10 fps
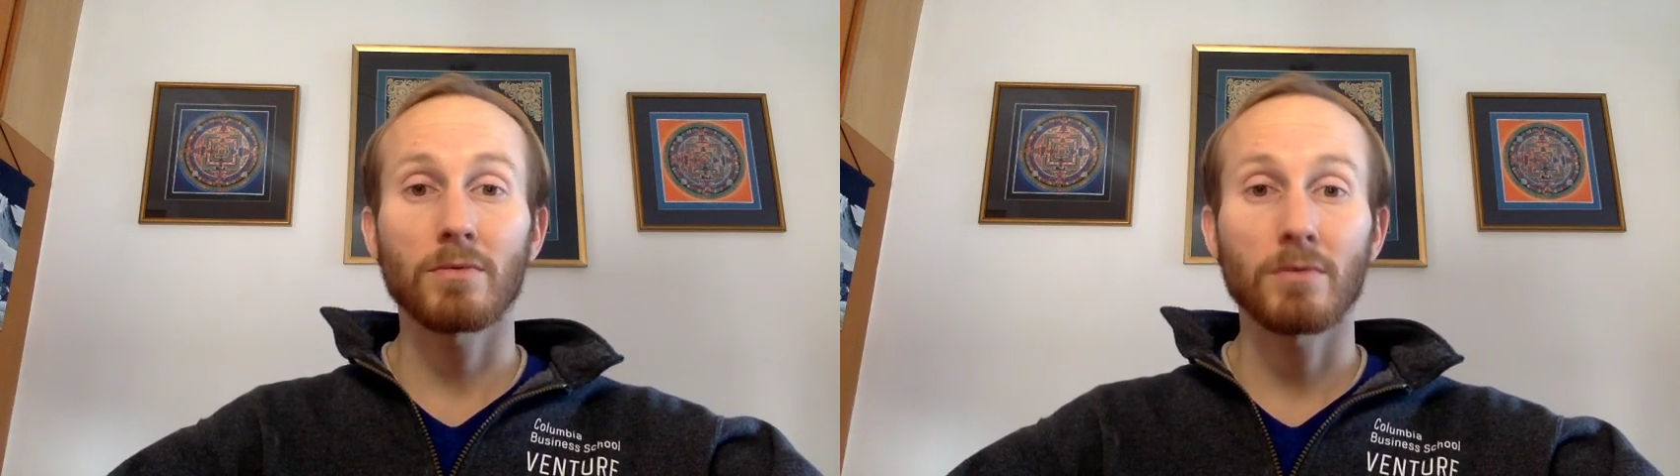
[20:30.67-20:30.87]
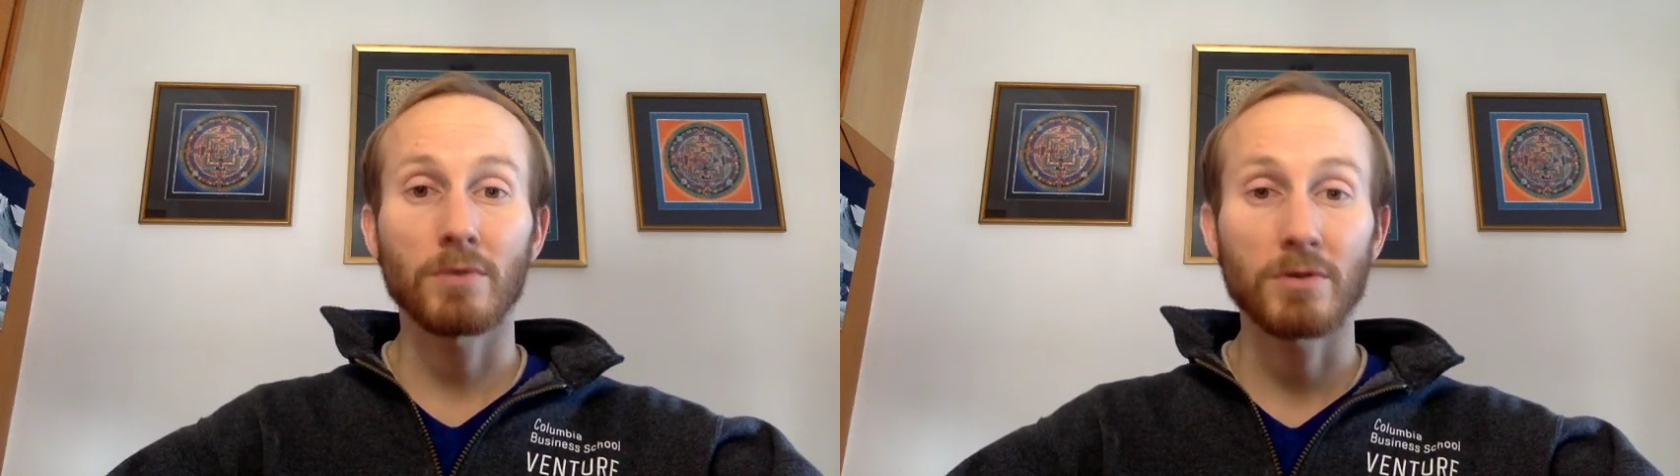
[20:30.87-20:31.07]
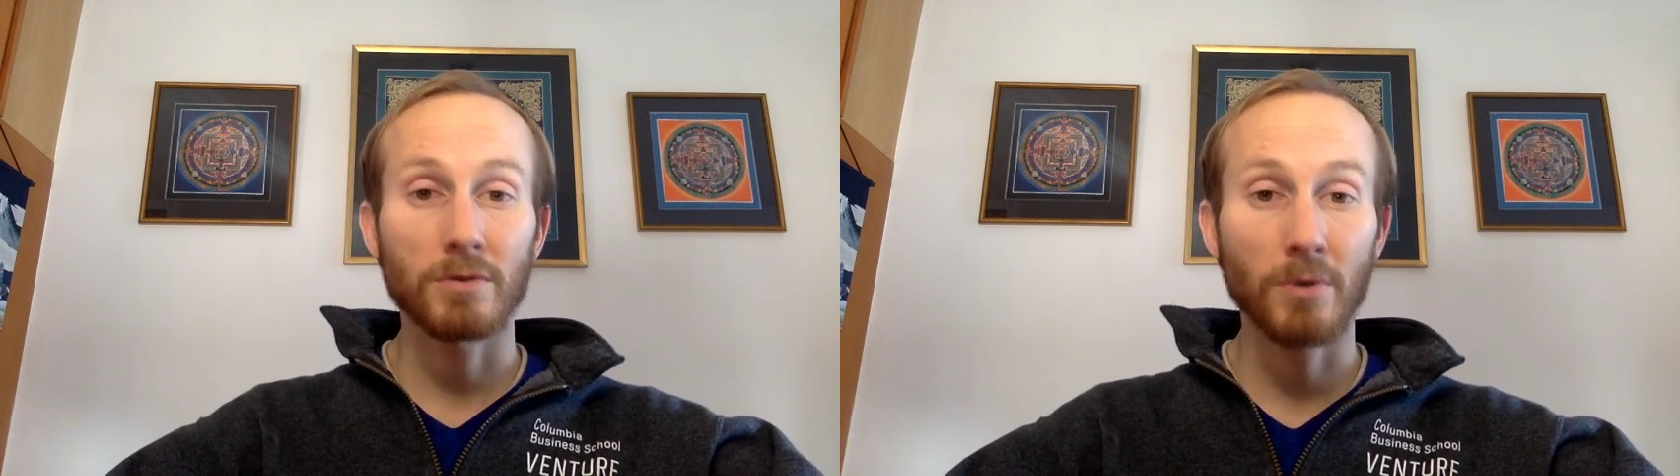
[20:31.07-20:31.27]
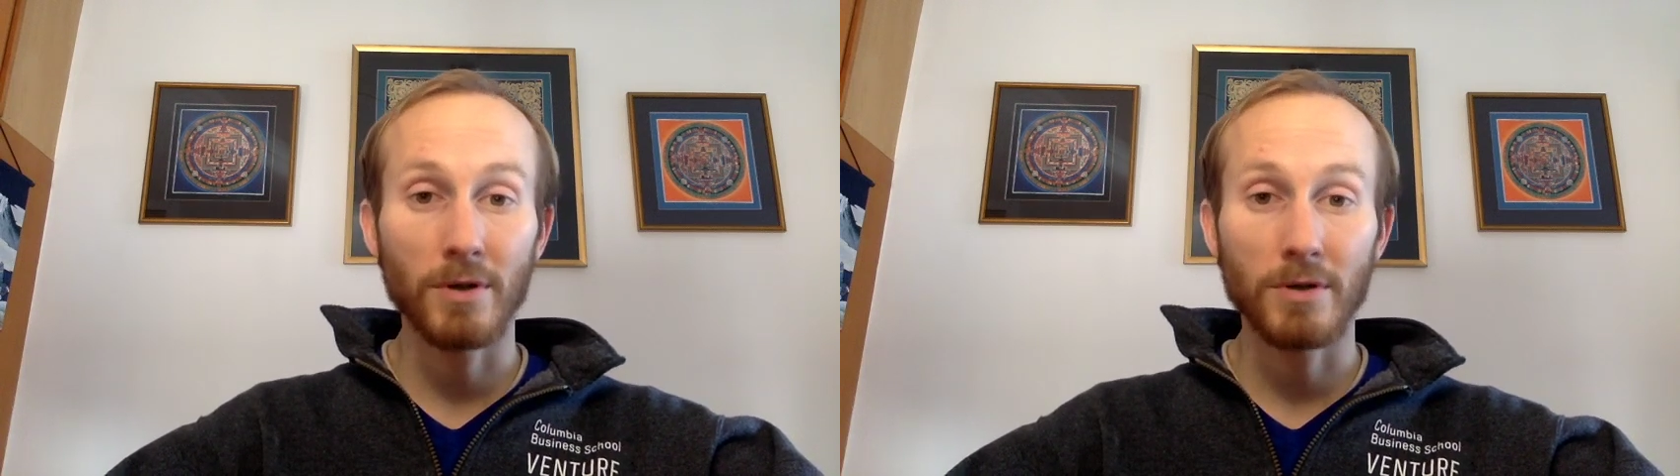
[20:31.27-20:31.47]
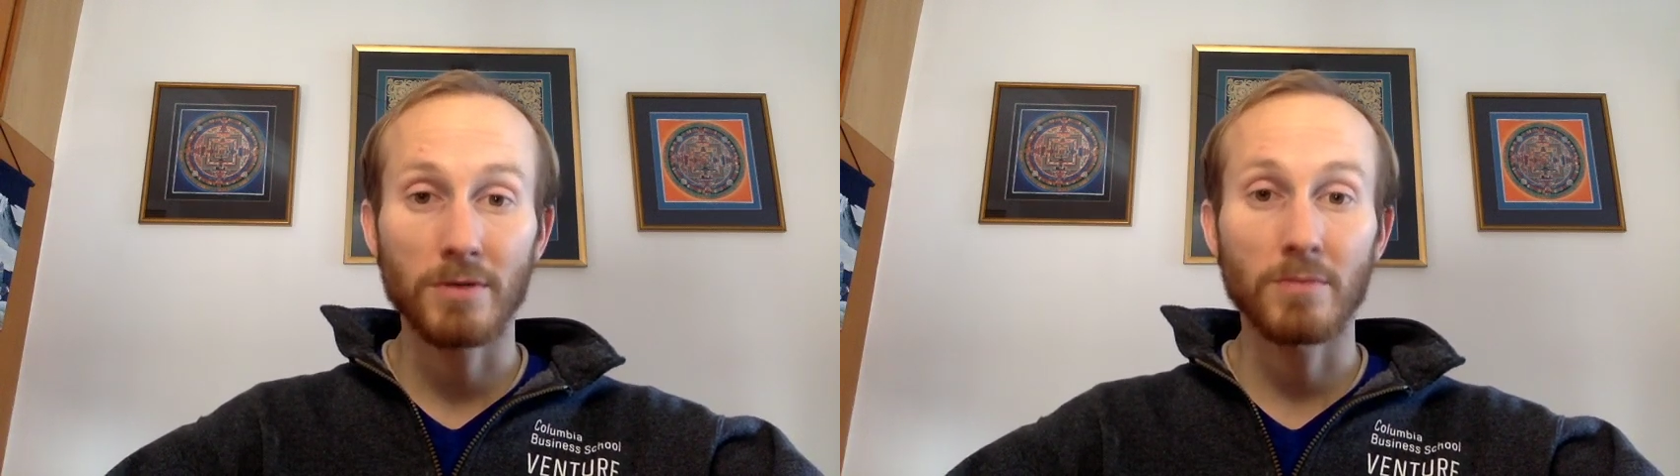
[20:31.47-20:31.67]

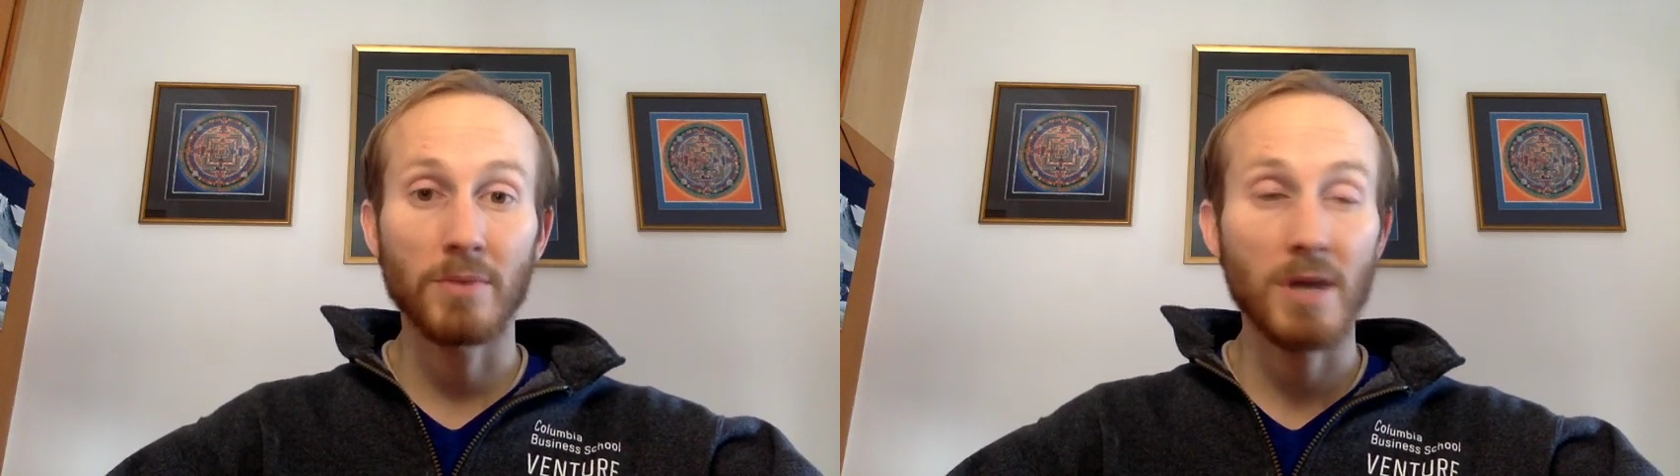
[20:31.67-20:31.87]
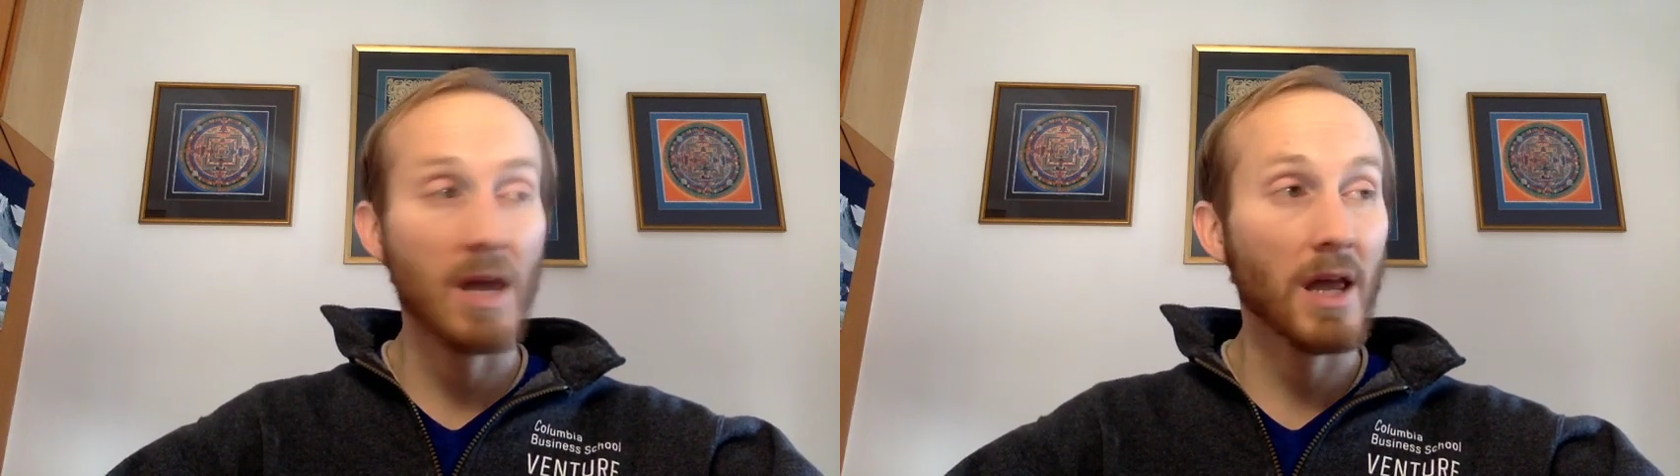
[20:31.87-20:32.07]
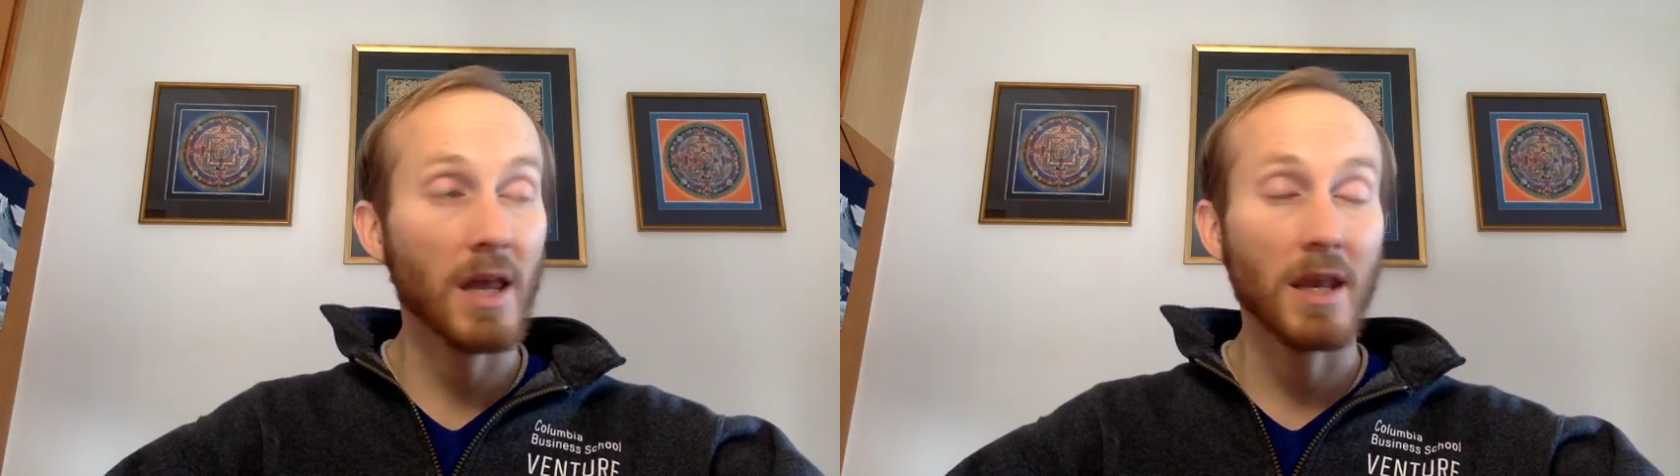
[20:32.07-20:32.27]
resort to being